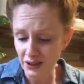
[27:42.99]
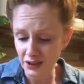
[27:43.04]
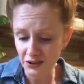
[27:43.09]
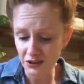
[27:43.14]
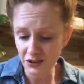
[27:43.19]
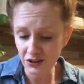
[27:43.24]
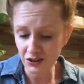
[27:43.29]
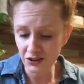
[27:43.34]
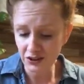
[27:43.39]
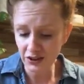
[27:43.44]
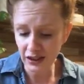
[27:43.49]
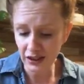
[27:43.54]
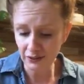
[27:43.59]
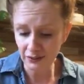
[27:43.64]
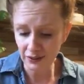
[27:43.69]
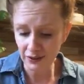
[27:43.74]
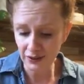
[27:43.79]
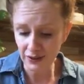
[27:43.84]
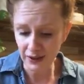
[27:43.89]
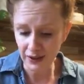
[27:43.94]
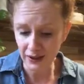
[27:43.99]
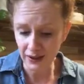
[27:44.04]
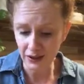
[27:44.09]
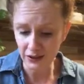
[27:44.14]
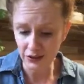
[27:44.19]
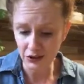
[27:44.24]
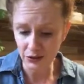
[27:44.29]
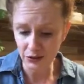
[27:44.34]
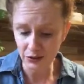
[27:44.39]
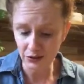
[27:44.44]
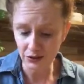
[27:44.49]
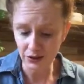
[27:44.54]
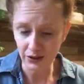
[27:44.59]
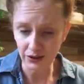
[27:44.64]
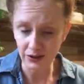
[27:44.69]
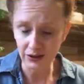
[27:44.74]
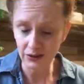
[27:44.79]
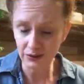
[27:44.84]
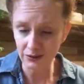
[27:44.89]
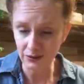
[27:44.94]
like she is every day, and she was
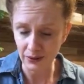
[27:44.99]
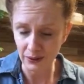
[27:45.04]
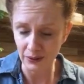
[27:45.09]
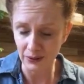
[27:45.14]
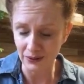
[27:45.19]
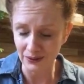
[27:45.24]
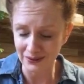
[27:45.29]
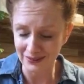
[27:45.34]
on the phone